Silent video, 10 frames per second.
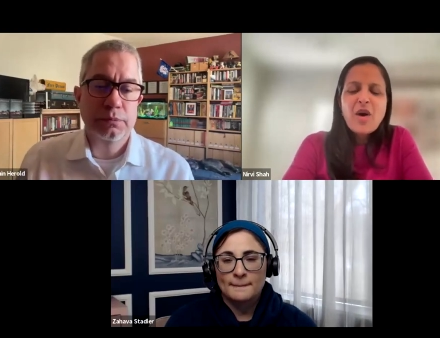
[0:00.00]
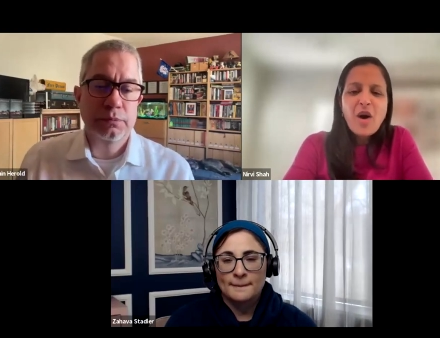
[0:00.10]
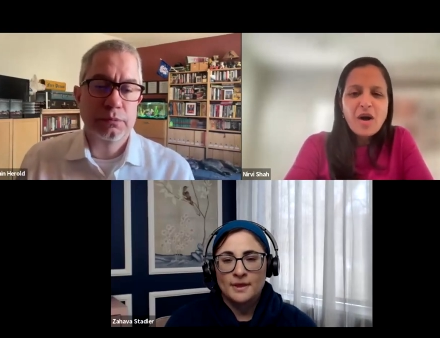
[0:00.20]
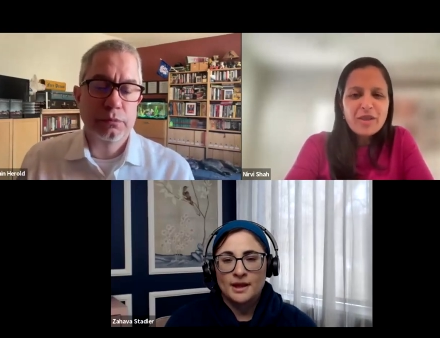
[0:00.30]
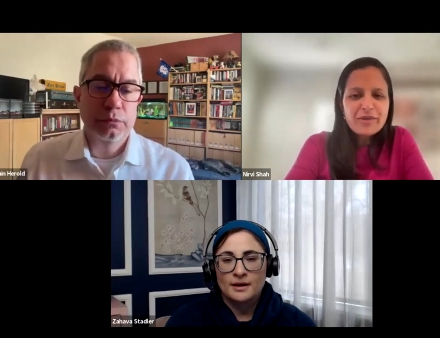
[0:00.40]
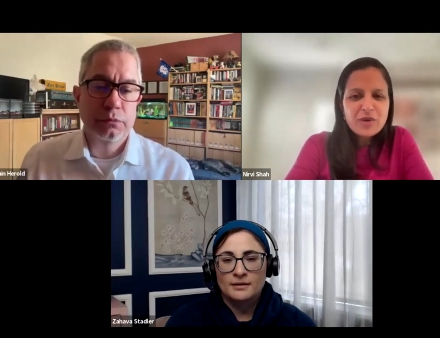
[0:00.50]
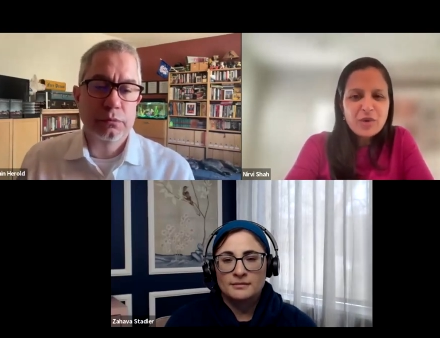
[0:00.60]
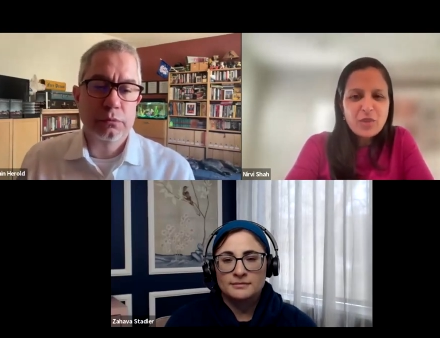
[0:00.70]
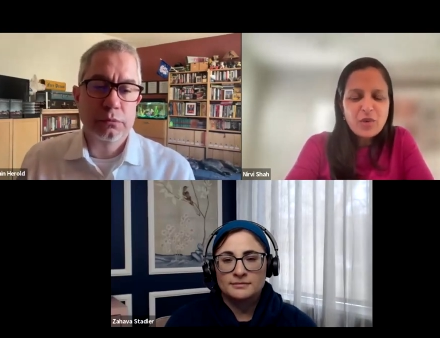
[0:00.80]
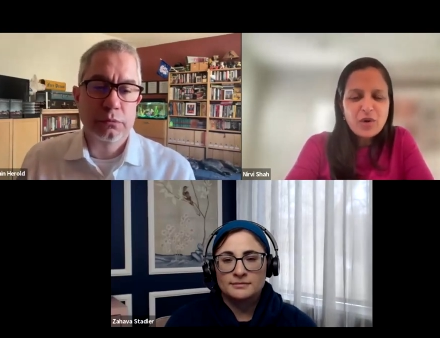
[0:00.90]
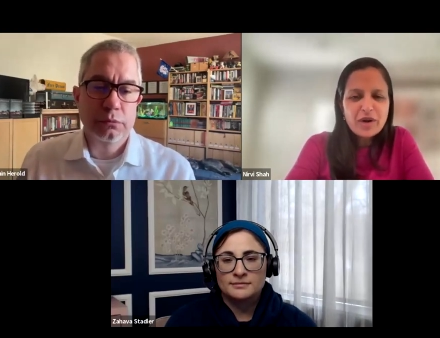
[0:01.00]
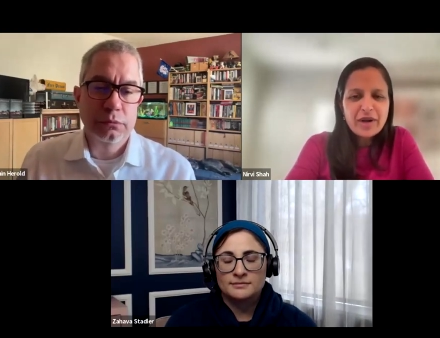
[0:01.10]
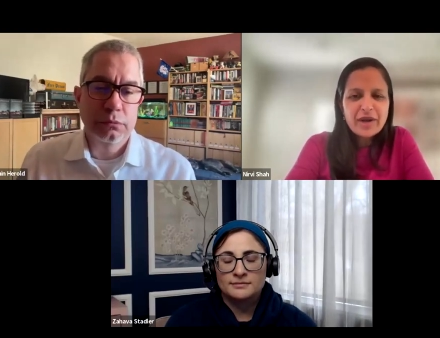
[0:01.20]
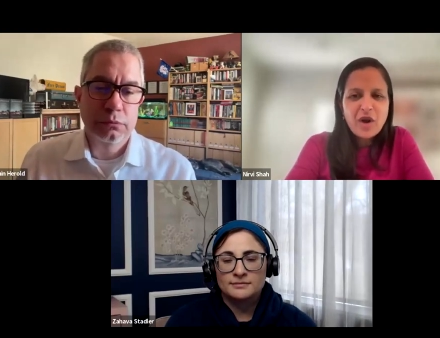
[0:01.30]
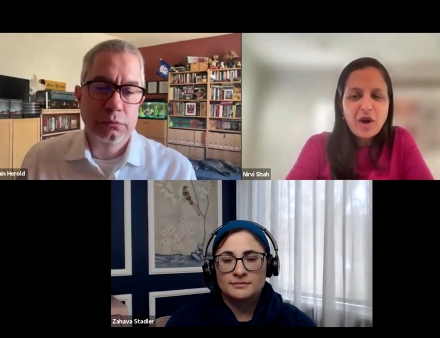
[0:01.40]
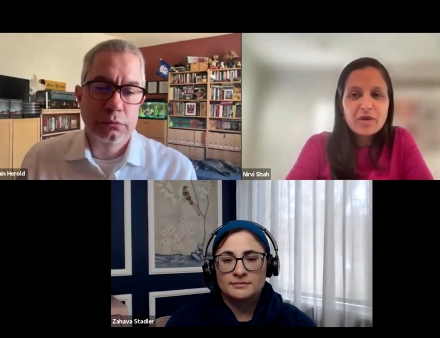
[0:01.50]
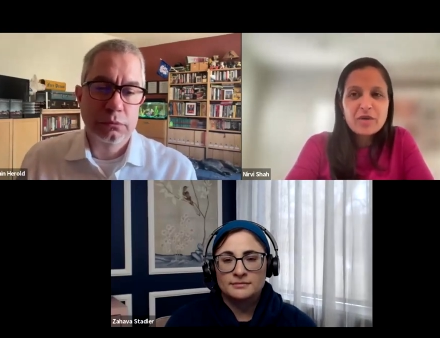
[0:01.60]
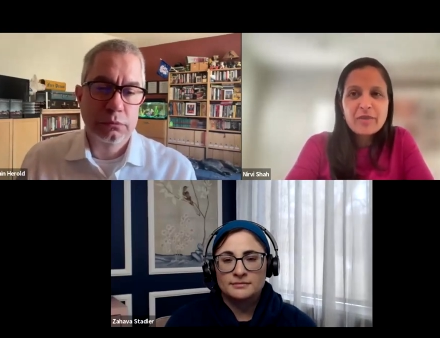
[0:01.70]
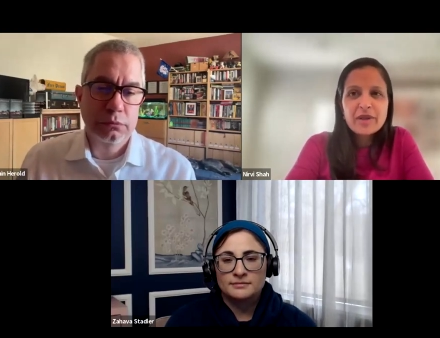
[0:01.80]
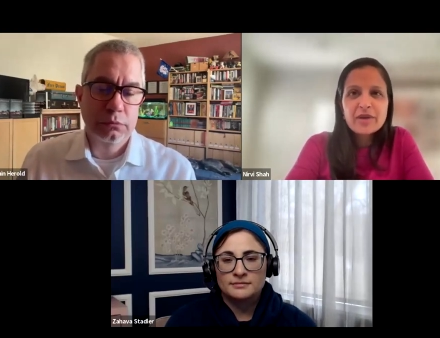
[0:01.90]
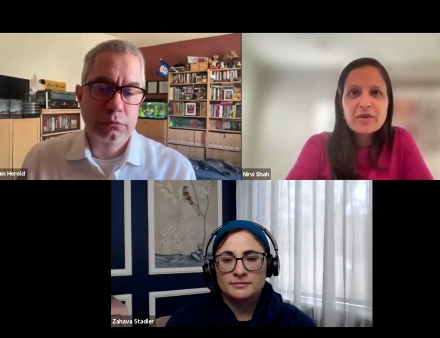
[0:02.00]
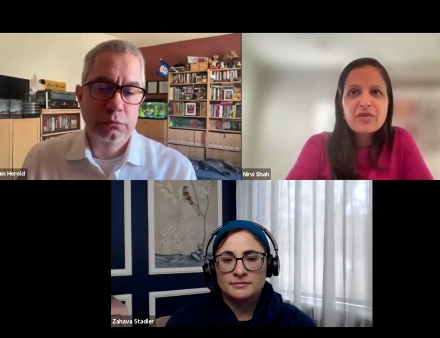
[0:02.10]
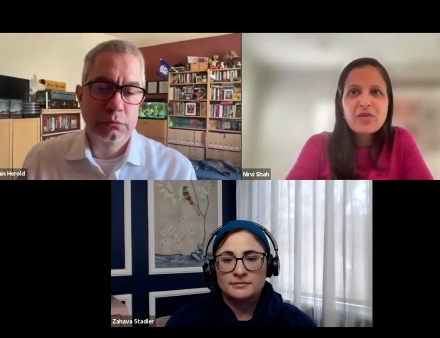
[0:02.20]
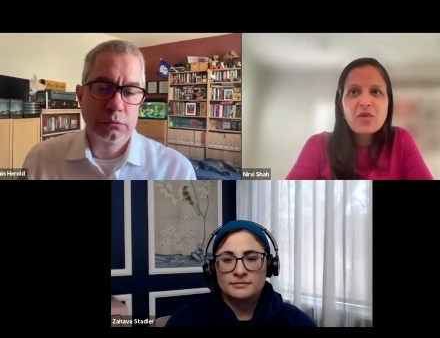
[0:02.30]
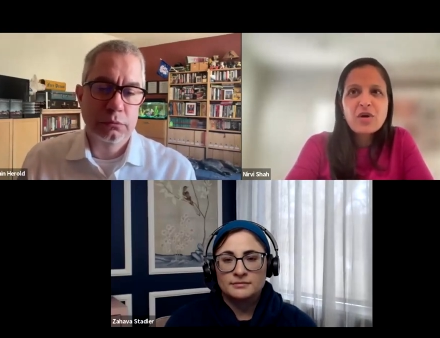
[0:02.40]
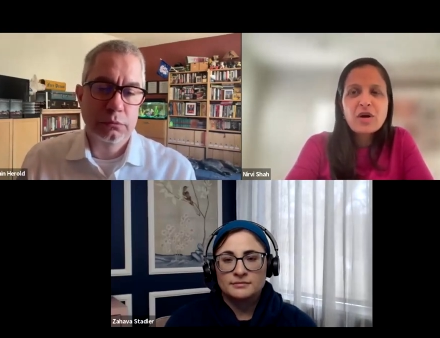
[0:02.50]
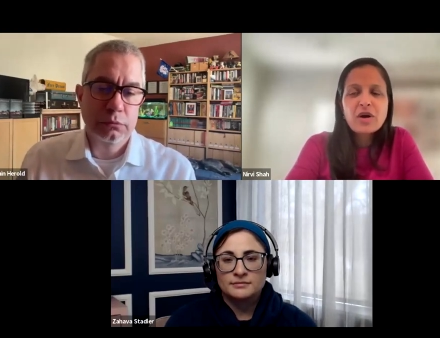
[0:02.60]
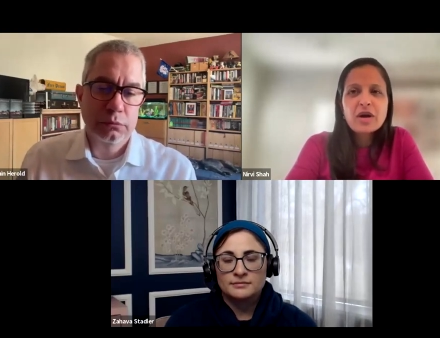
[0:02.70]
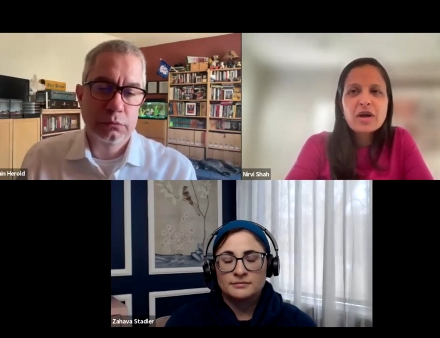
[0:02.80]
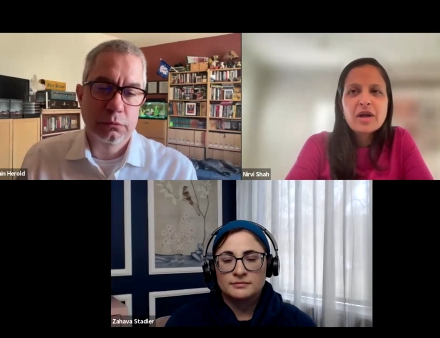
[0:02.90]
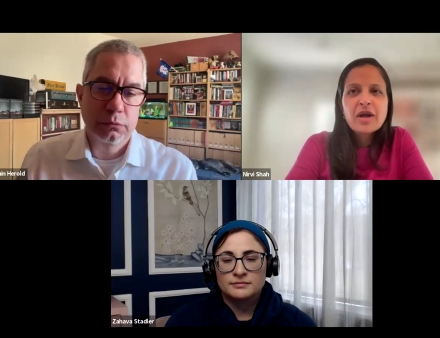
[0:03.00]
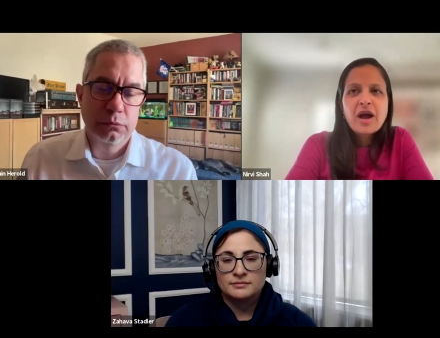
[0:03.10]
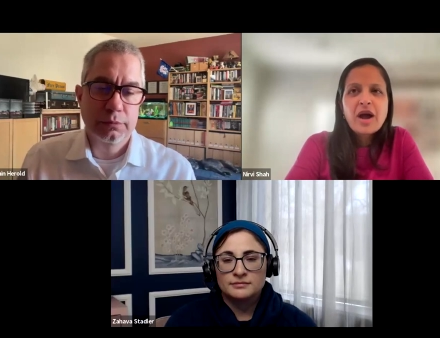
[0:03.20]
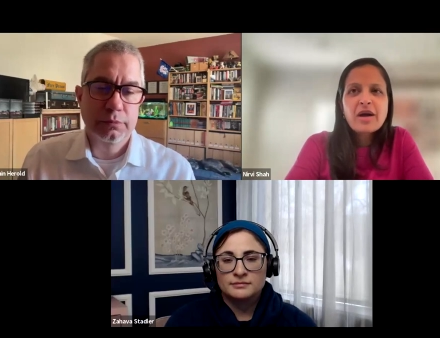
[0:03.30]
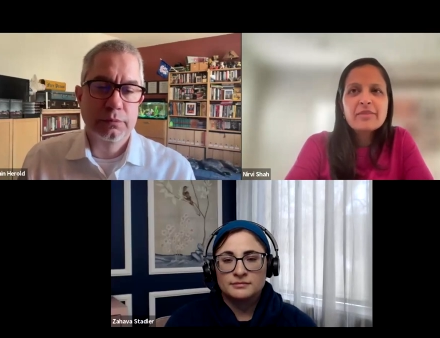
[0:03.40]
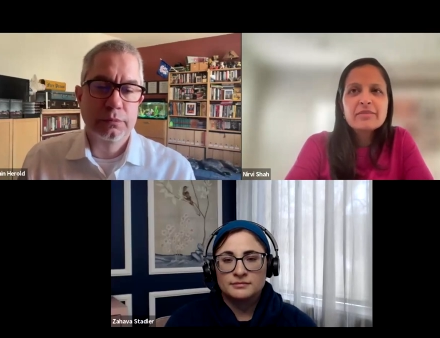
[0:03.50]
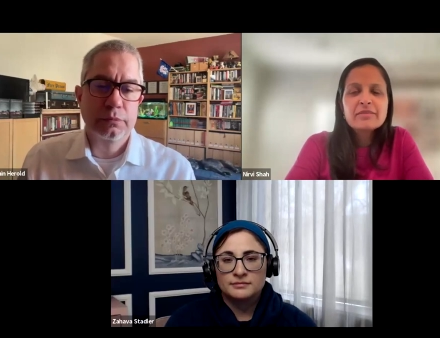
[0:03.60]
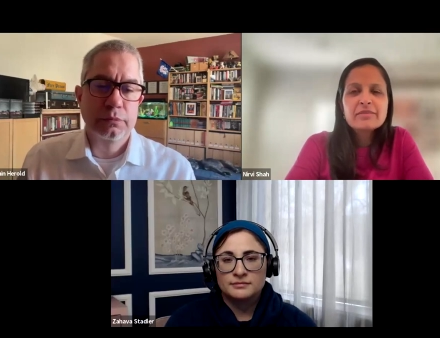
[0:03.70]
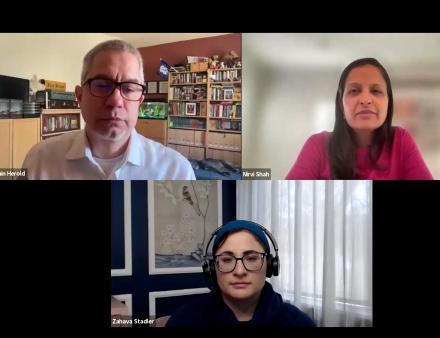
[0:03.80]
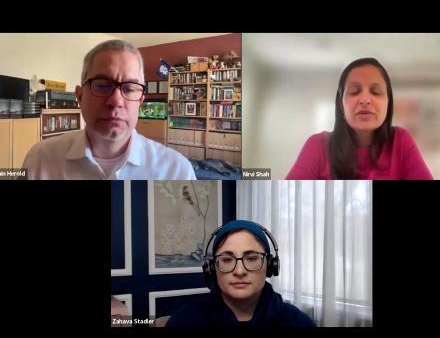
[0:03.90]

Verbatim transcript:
Speaker 1: all of your work an argument for um,